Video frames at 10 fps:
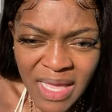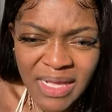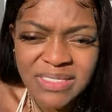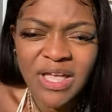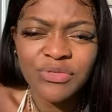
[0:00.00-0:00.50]

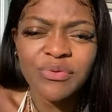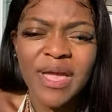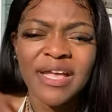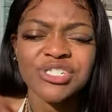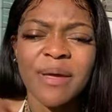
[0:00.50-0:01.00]
It's not through
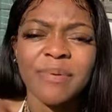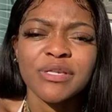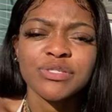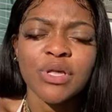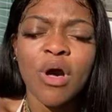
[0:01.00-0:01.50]
Cash
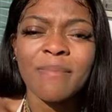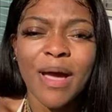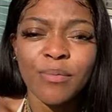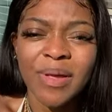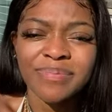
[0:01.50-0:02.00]
App. It's on
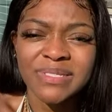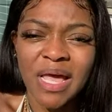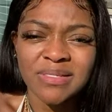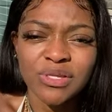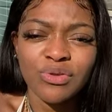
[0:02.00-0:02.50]
my
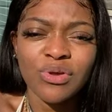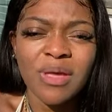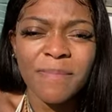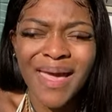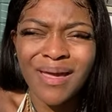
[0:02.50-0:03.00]
website. So you
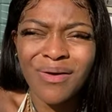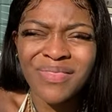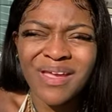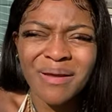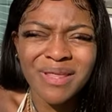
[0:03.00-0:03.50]
can pay
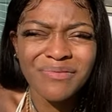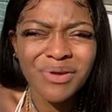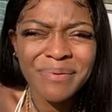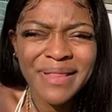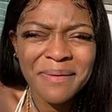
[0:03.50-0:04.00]
on there. I believe
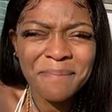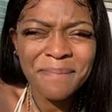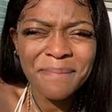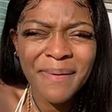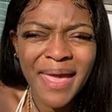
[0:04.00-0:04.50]
you can
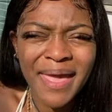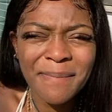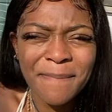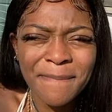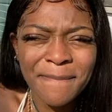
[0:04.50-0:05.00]

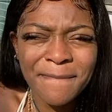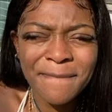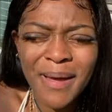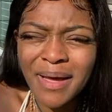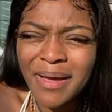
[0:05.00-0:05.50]
pay
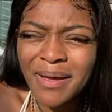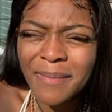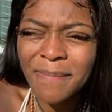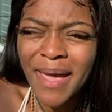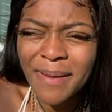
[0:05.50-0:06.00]

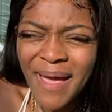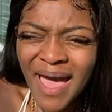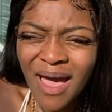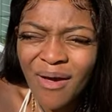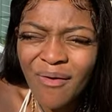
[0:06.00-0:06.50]

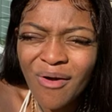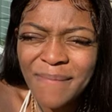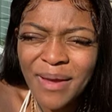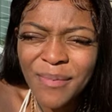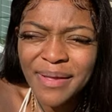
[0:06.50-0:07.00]
PayPal
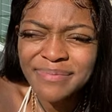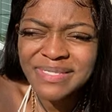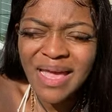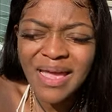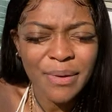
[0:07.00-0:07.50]
on my
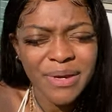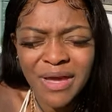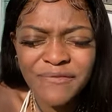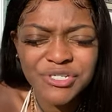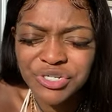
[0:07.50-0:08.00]
website. I'm
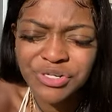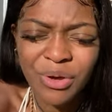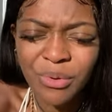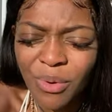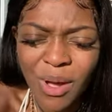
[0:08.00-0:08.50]
not for sure.
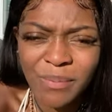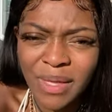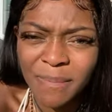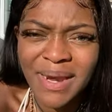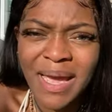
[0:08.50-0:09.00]
Don't quote
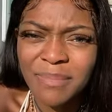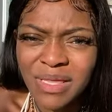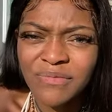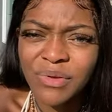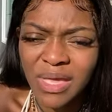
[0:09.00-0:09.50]
me. But I
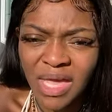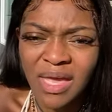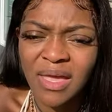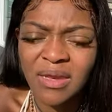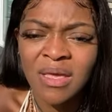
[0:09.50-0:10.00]
believe you
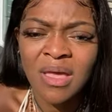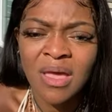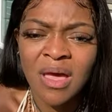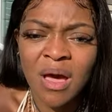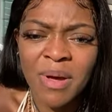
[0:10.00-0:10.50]
can
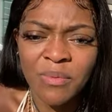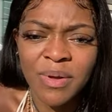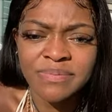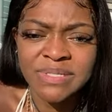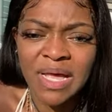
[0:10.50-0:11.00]
on my
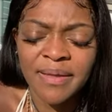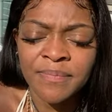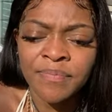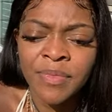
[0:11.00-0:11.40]
website.